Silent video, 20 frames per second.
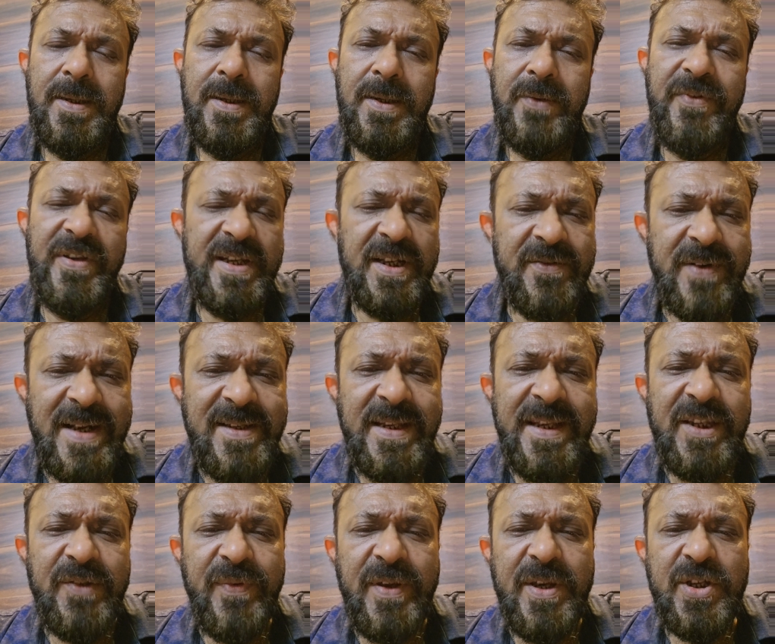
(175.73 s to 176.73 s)
We can write
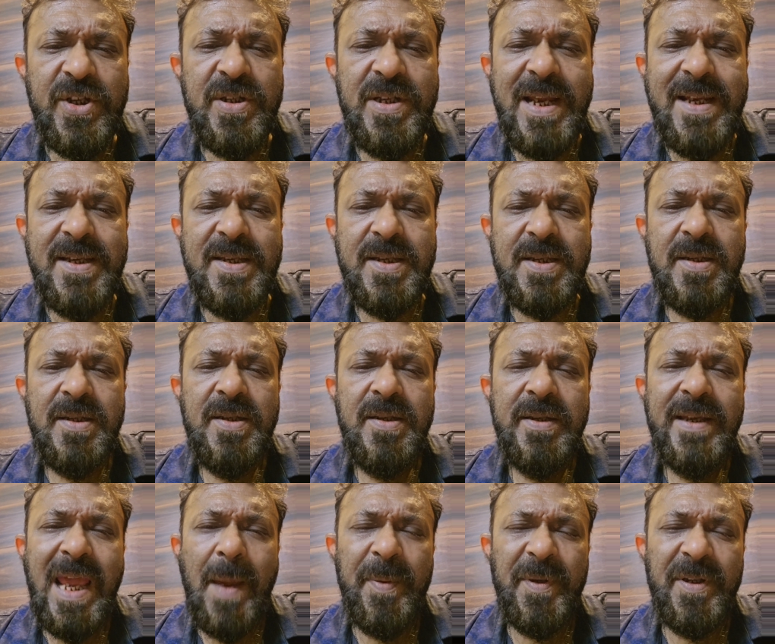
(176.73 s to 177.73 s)
the equation as
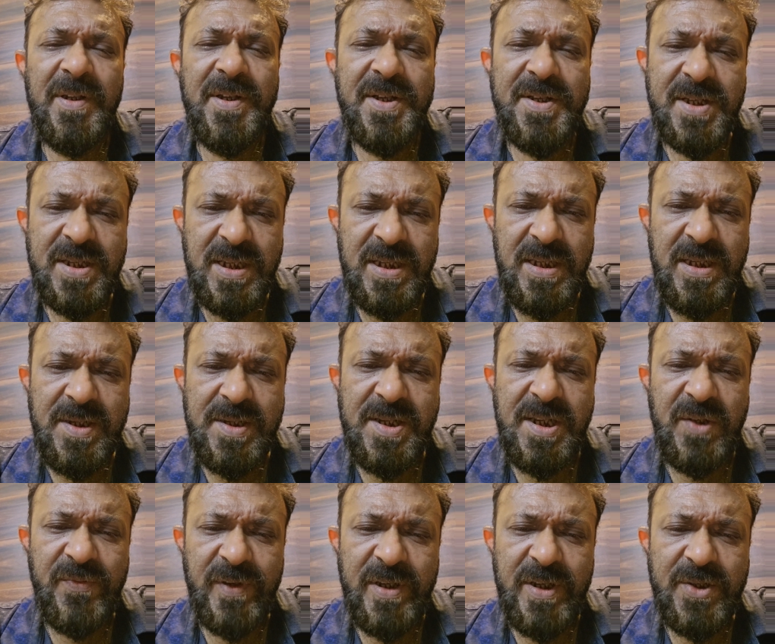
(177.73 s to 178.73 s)
capital letter C is
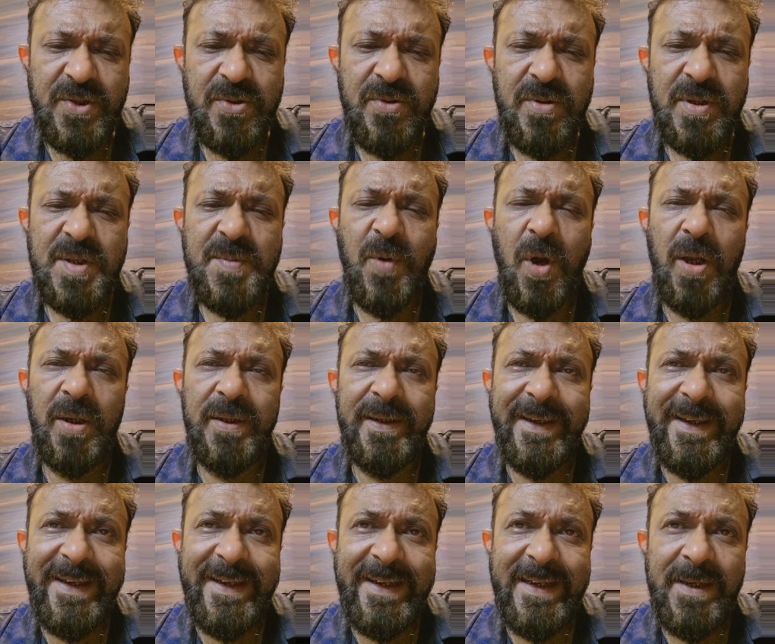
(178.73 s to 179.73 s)
equal to small
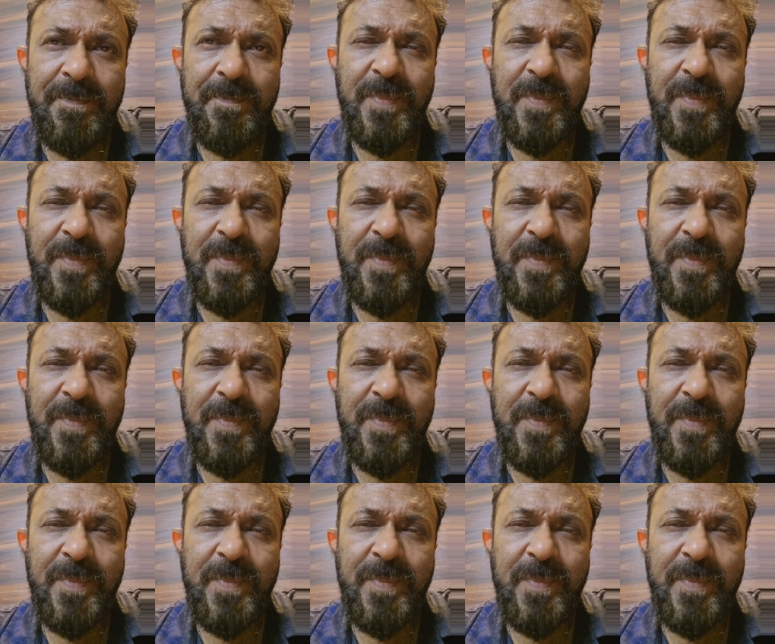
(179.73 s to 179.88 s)
a